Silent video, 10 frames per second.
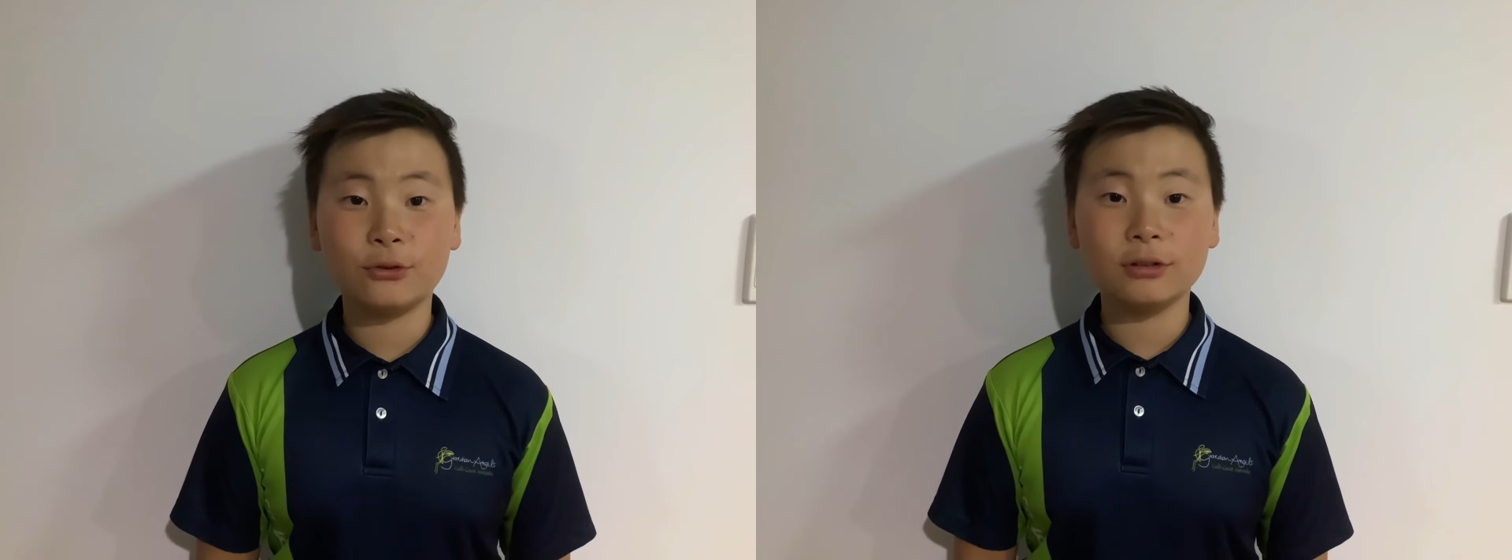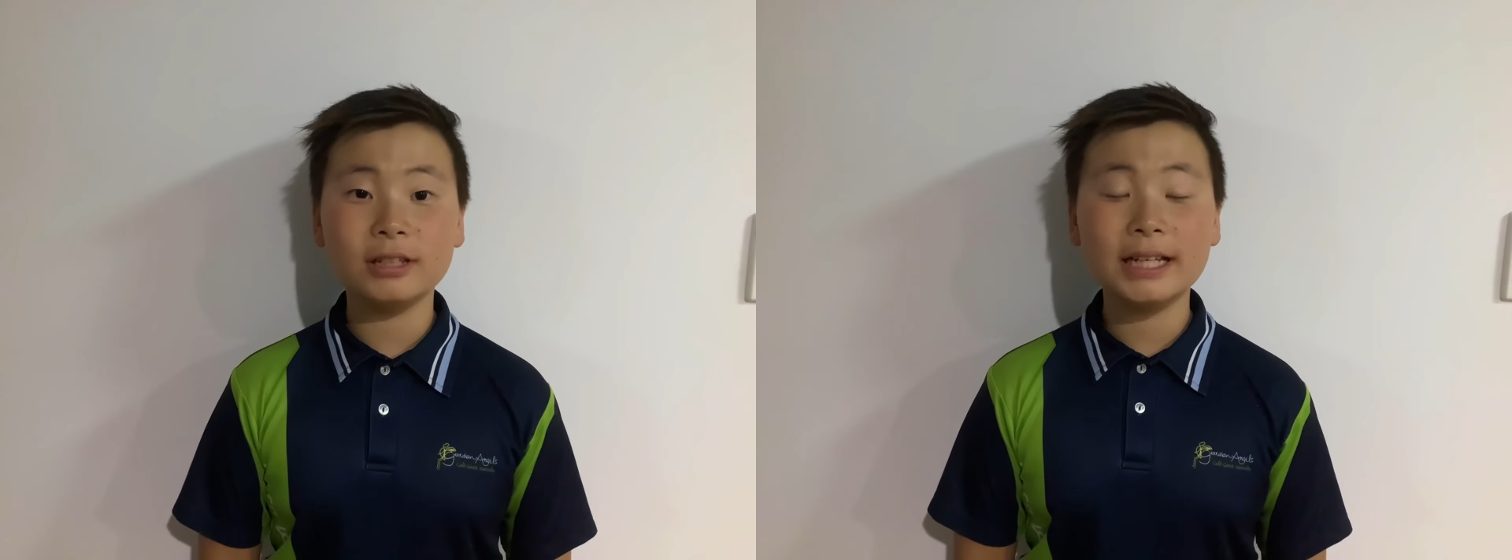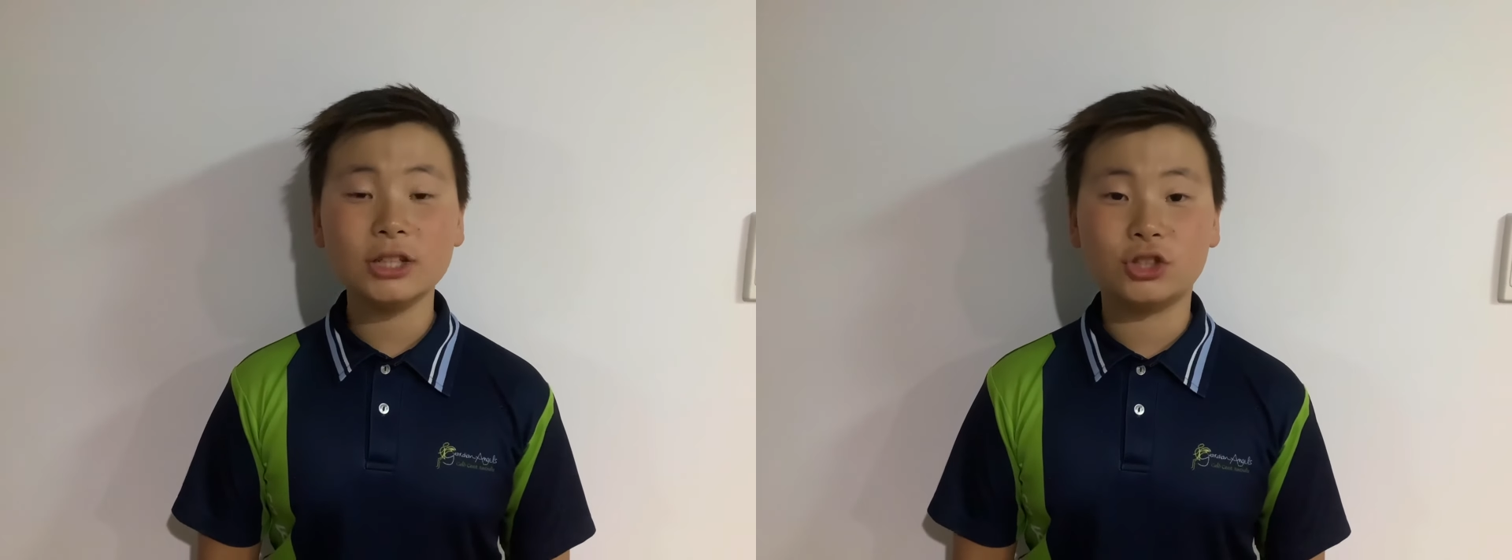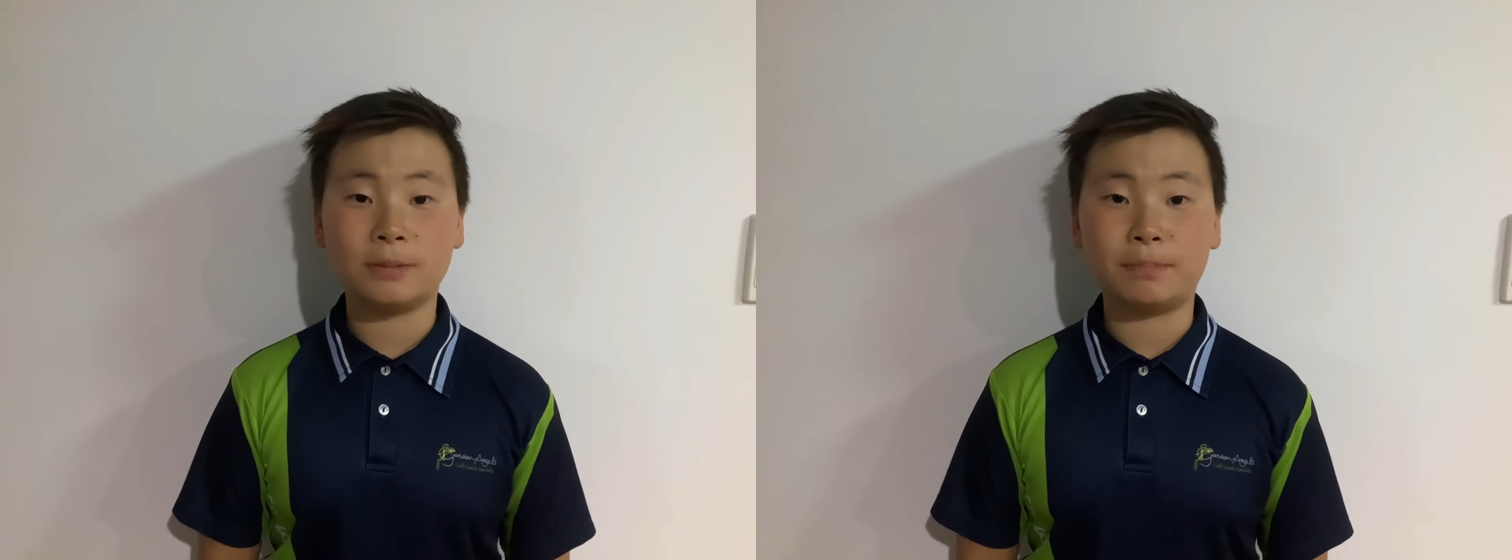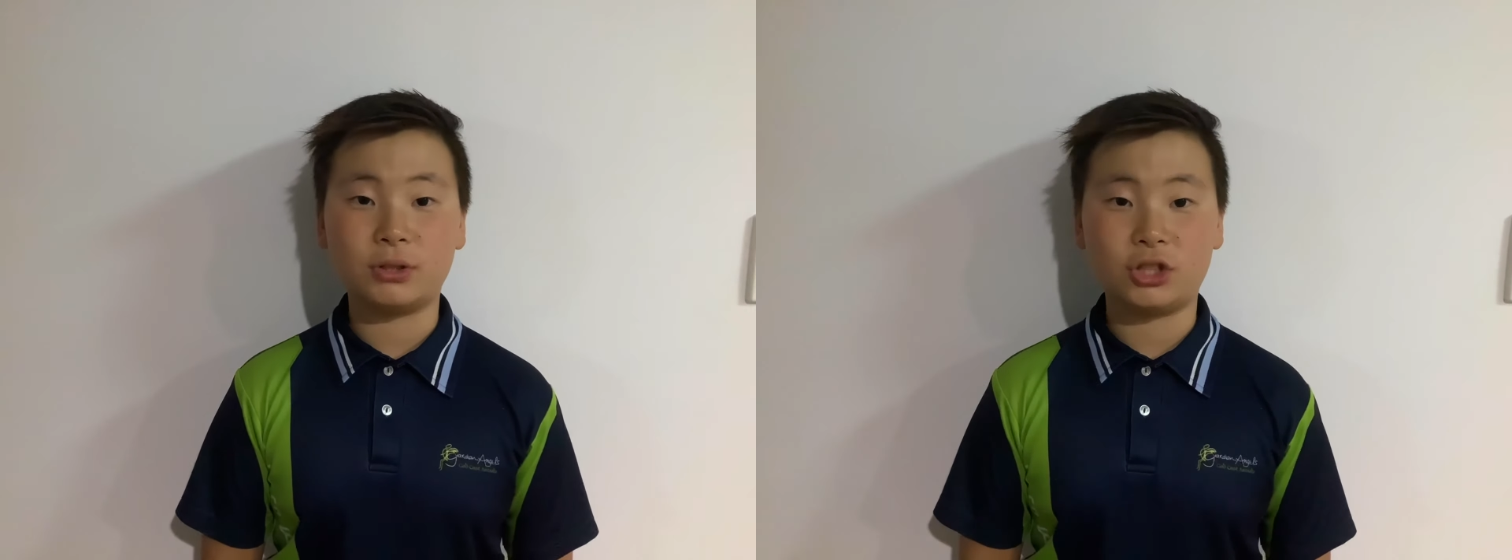a leadership
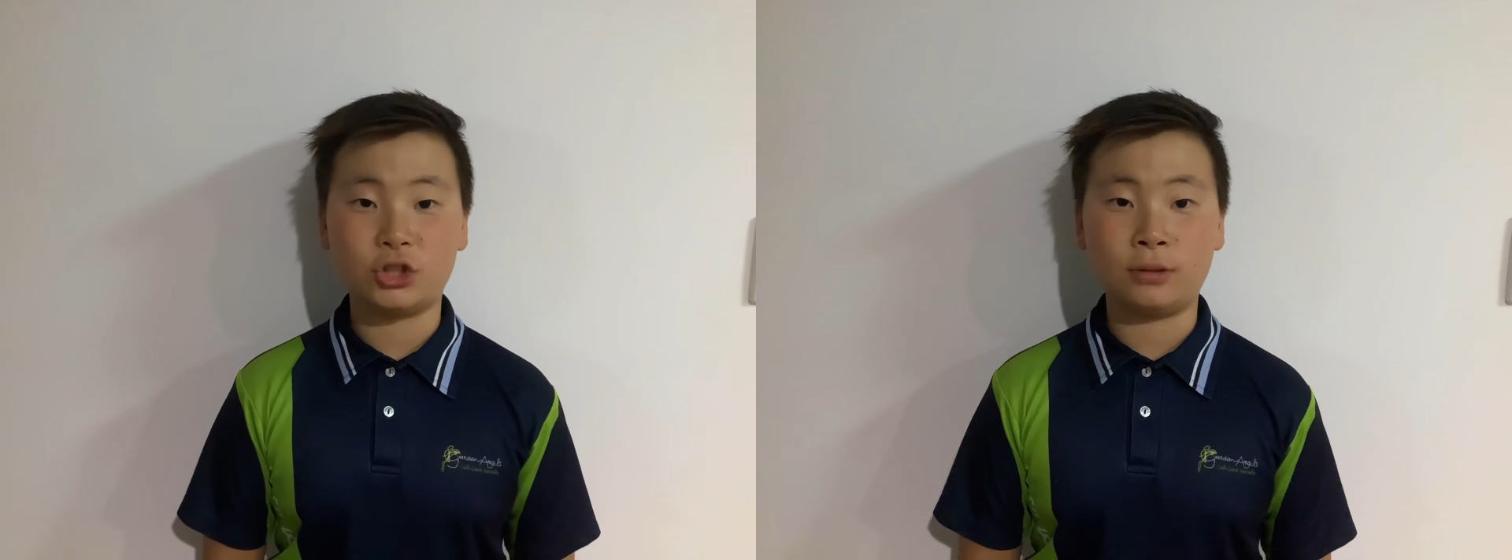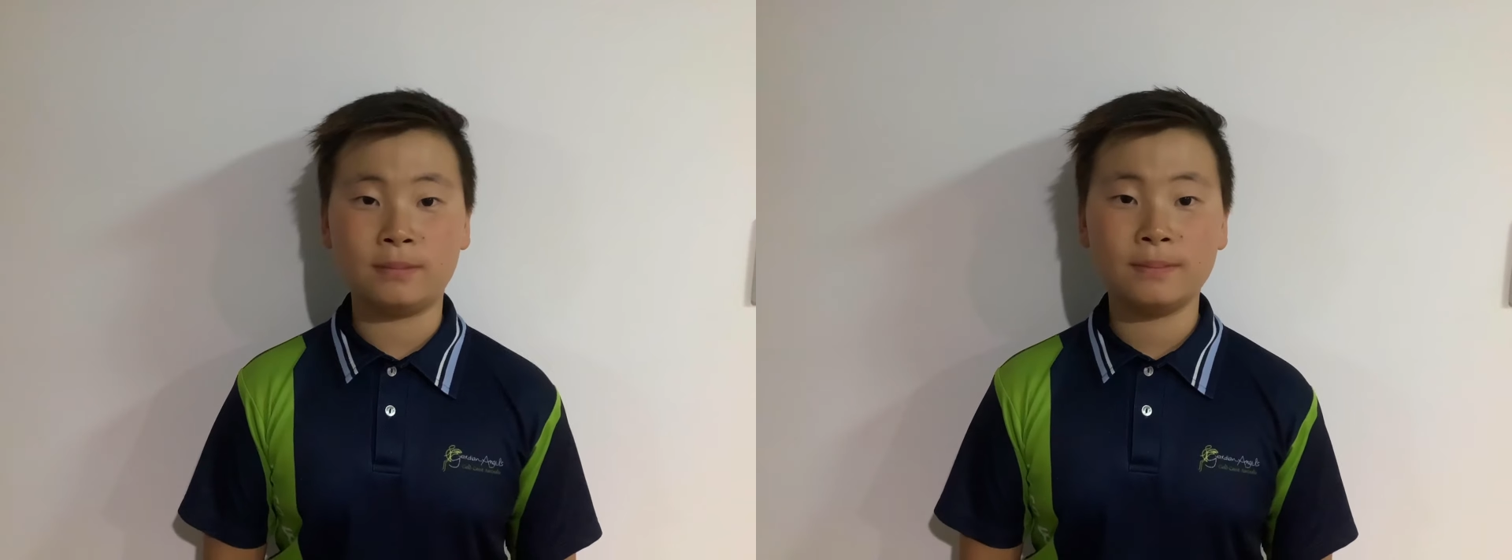position.